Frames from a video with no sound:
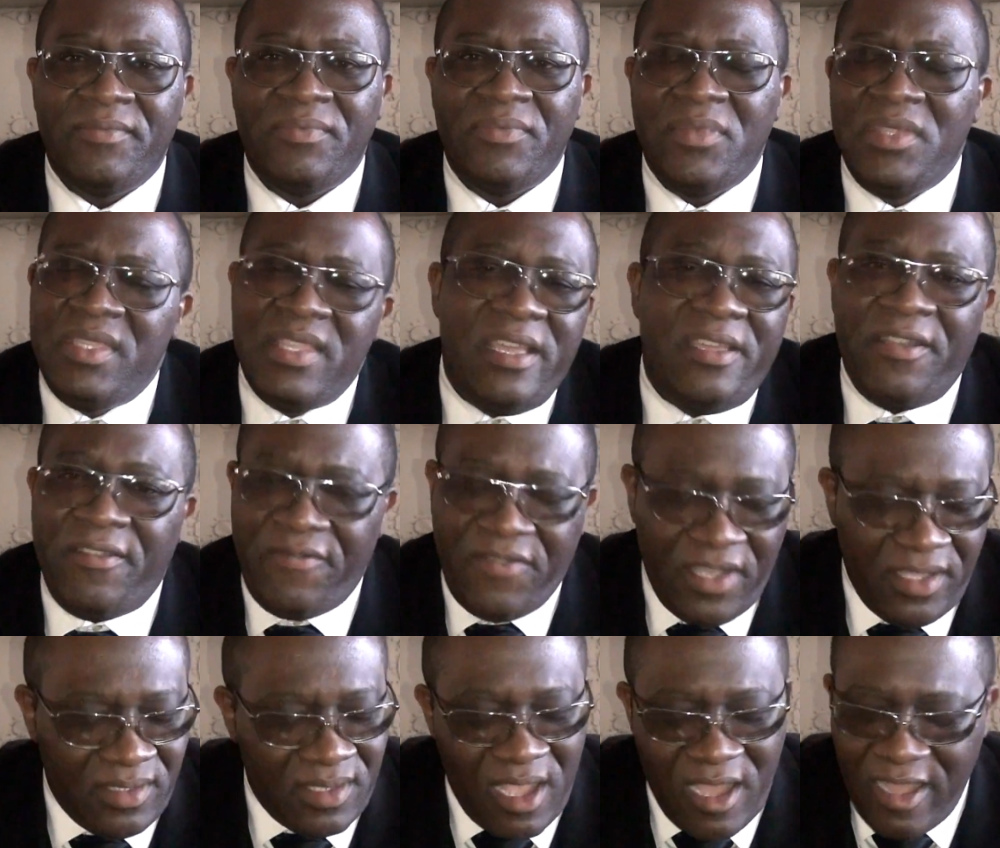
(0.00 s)
None of
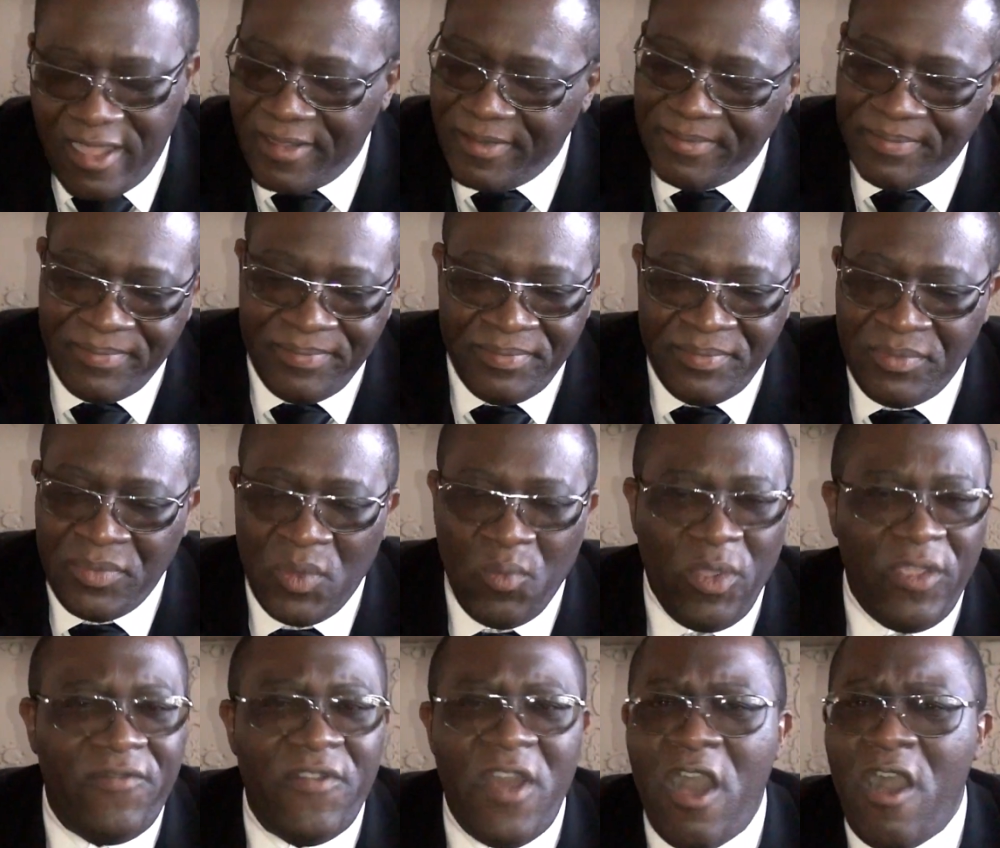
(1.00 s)
us are.
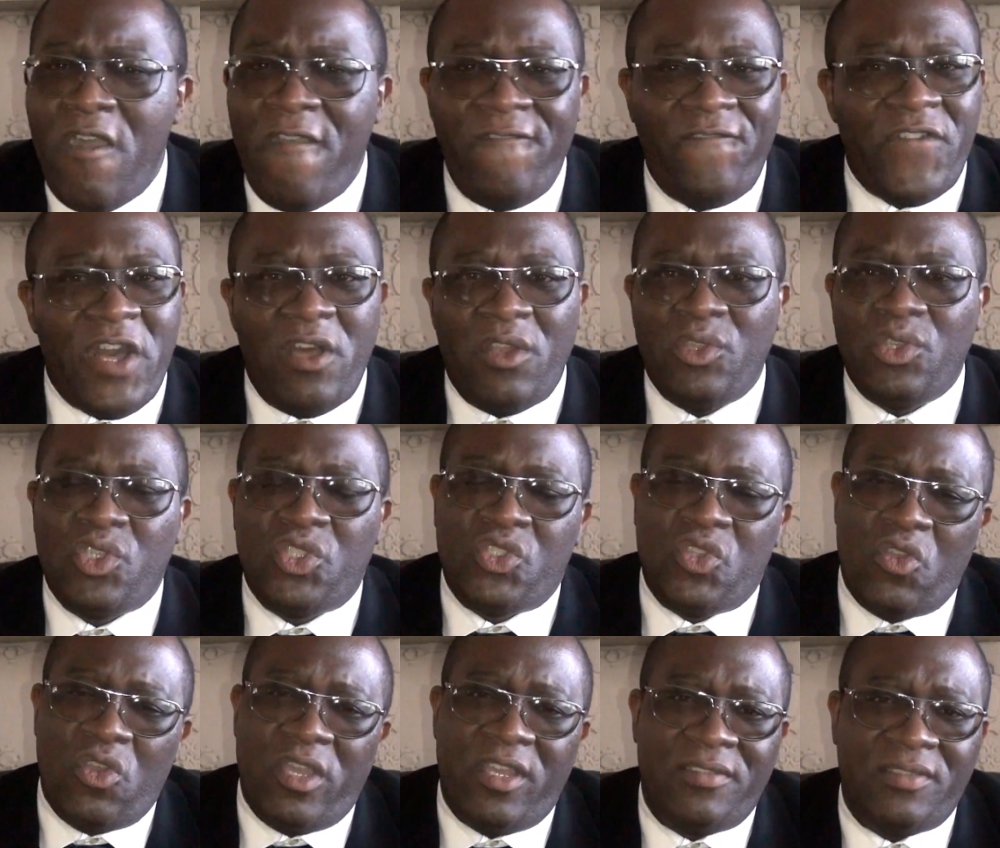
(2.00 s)
We've all fallen
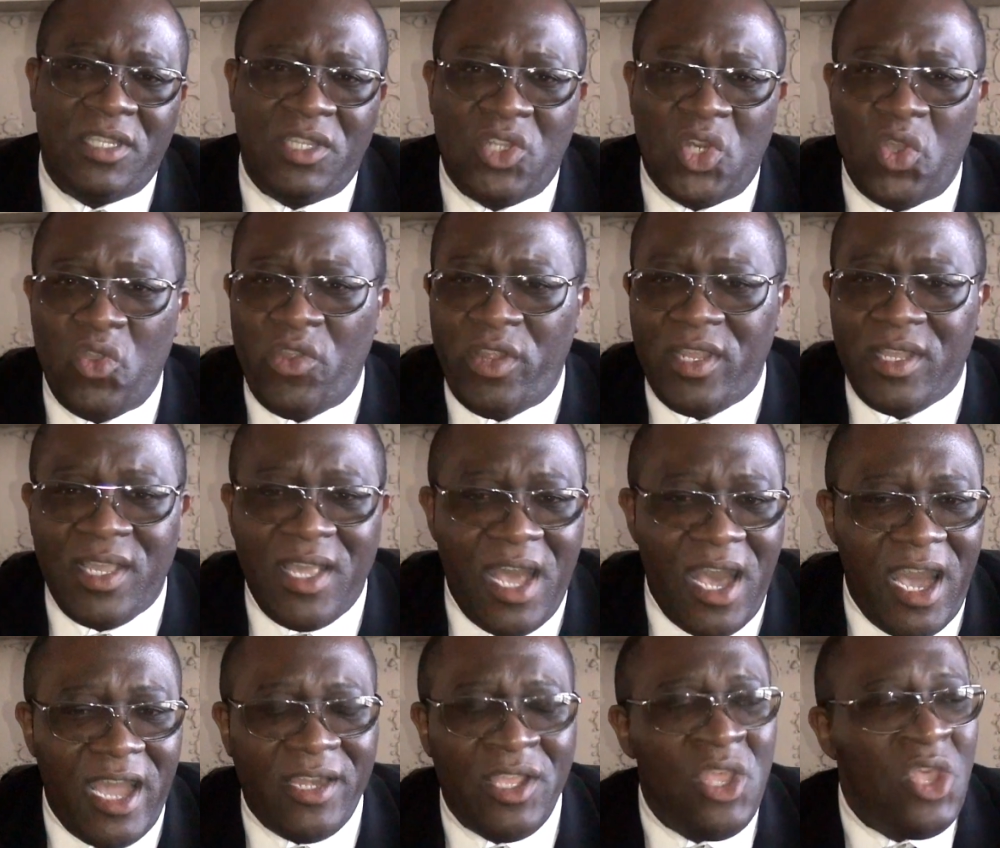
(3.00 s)
short of the glory of
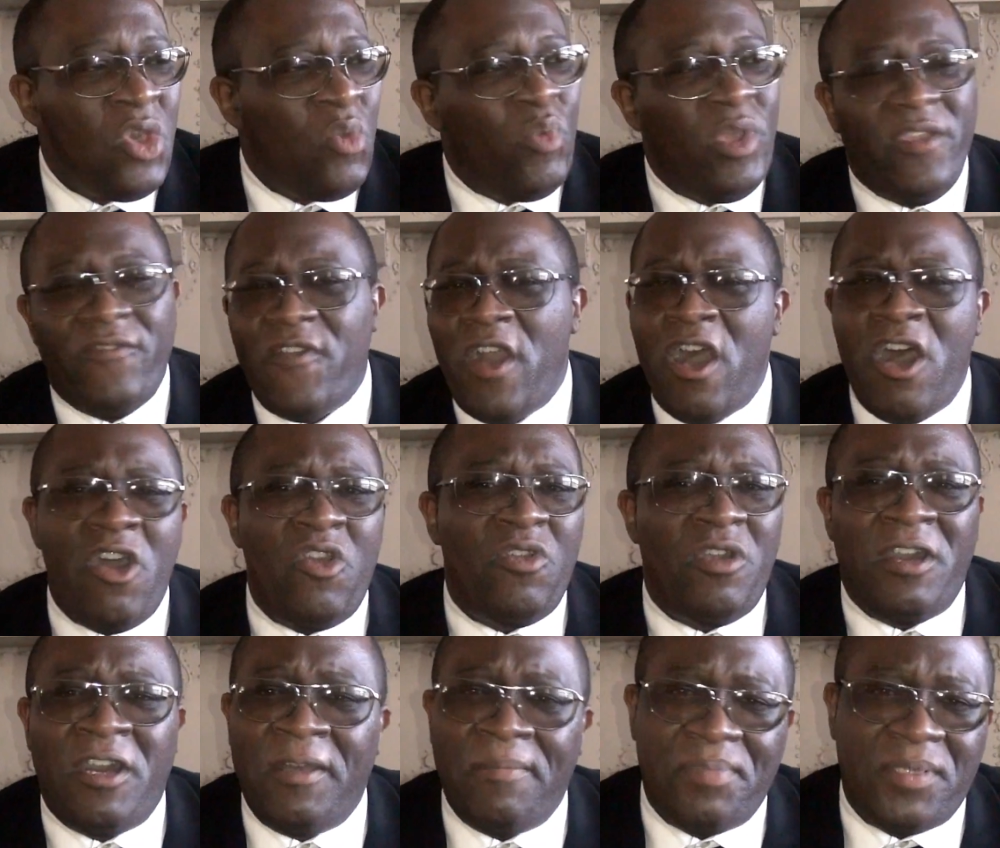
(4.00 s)
God. We've all
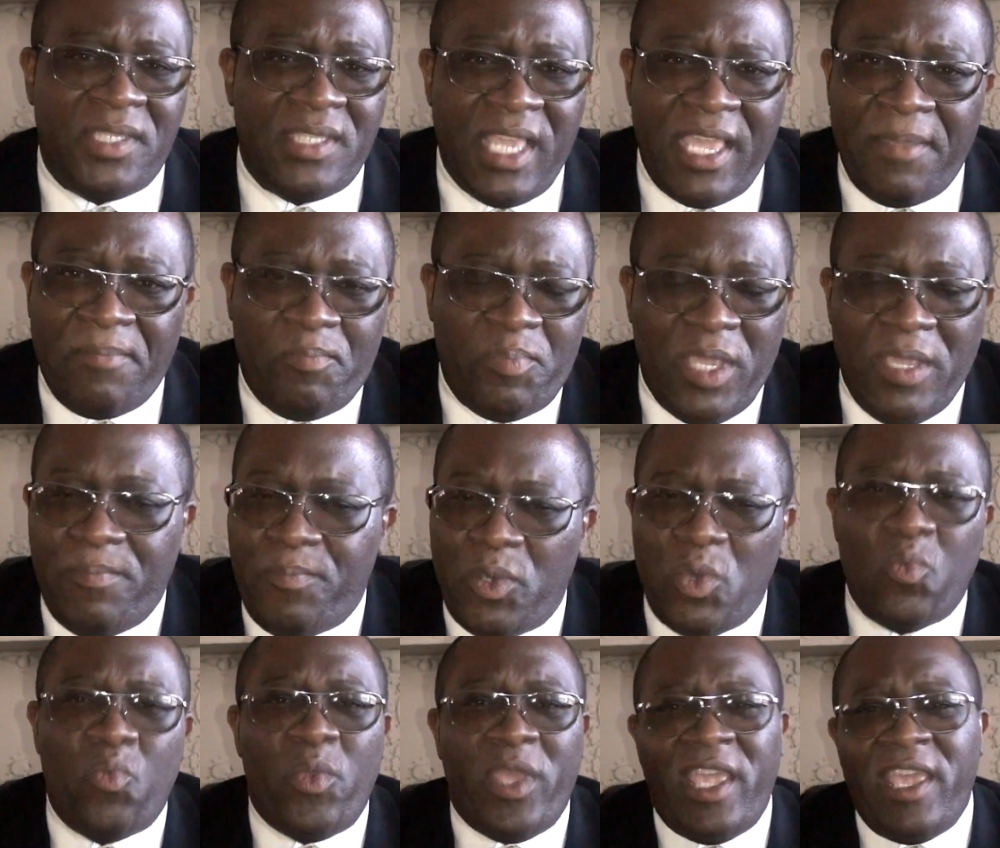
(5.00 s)
upset
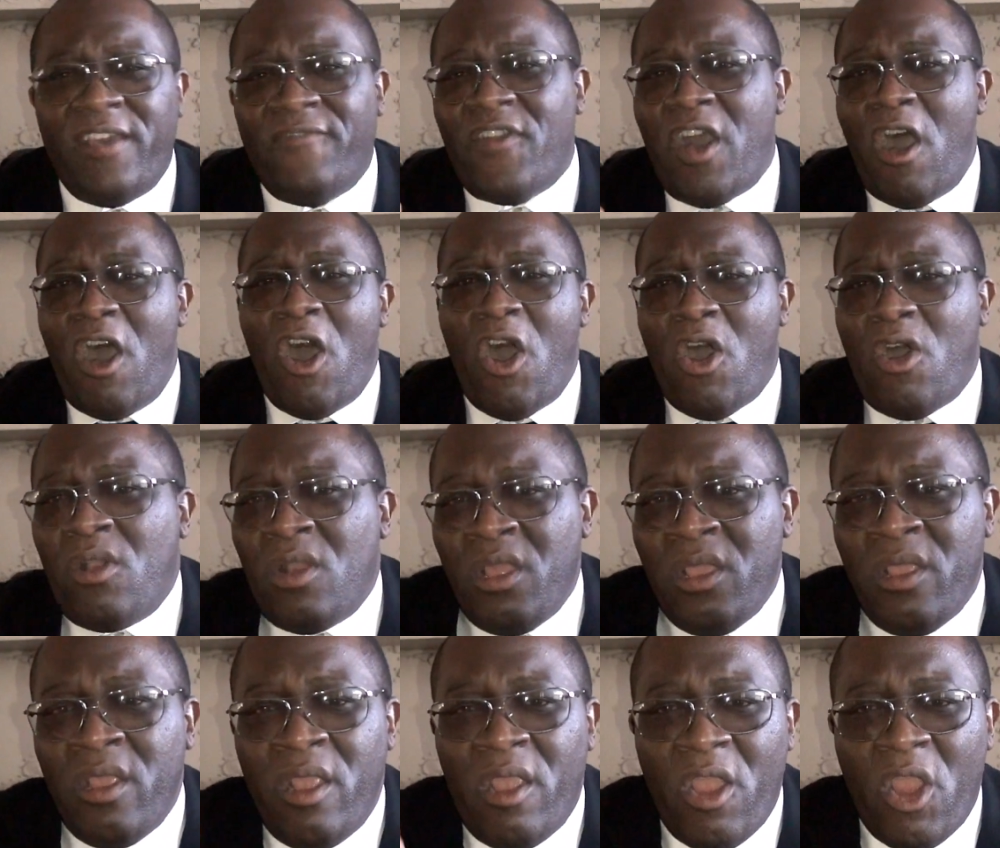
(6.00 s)
people. We have all
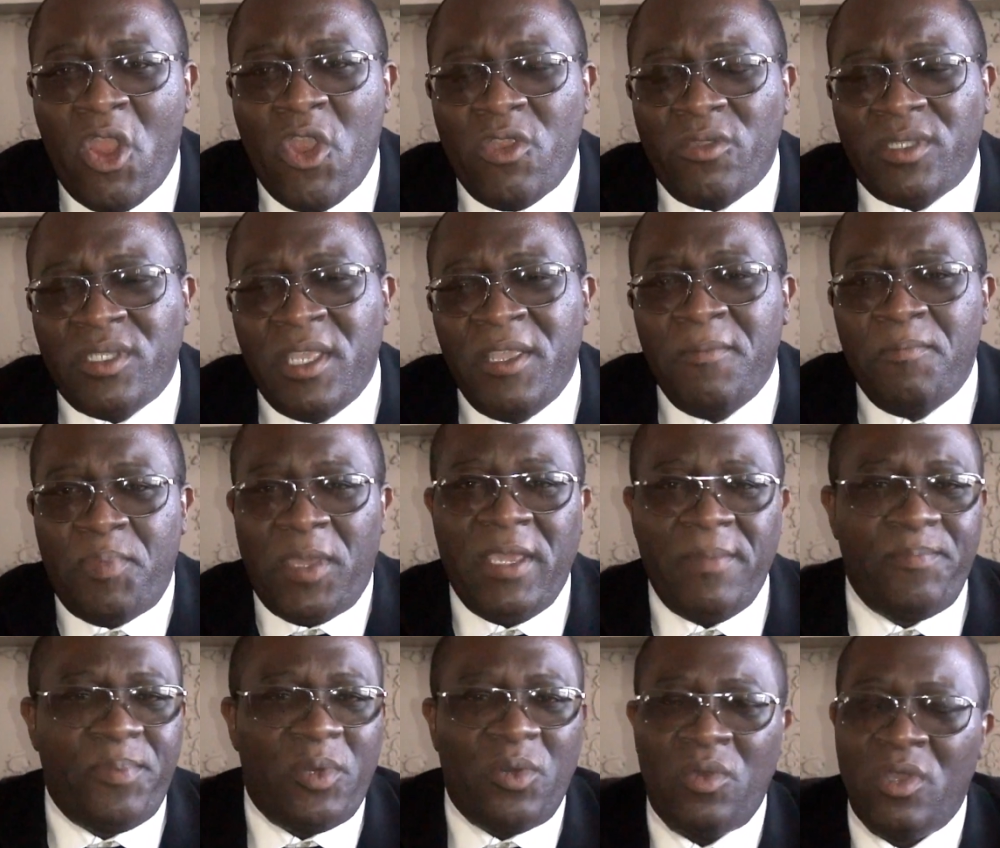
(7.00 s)
hurt
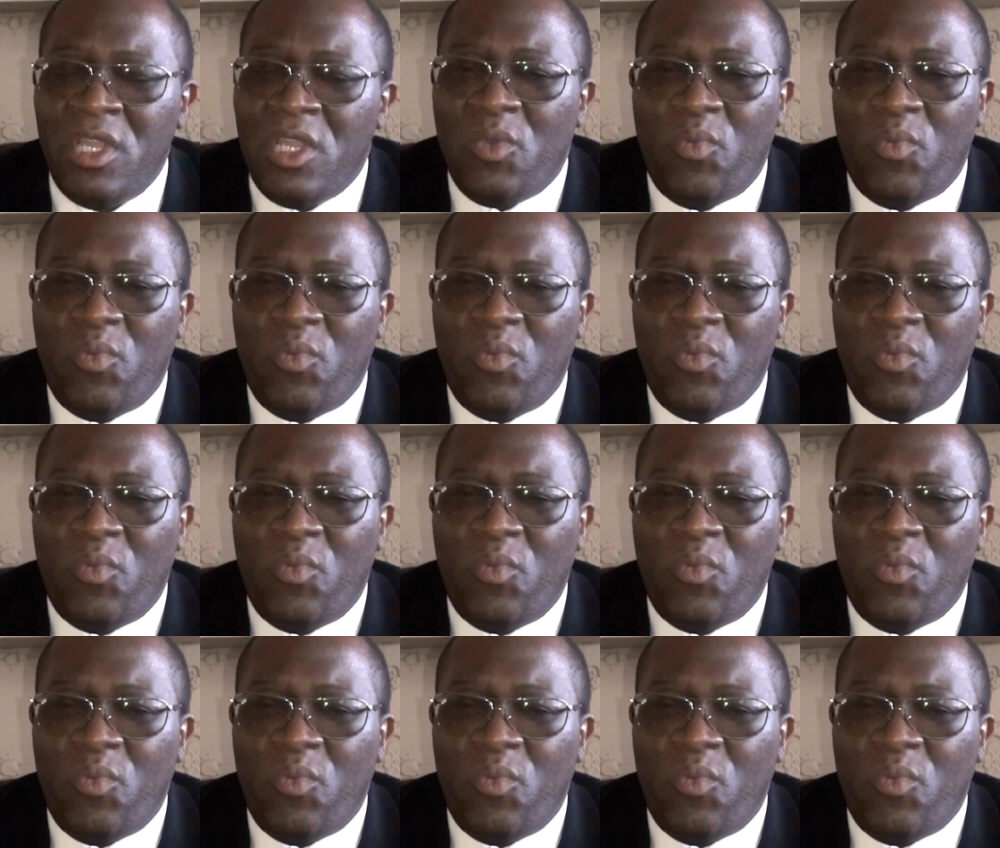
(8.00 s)
people.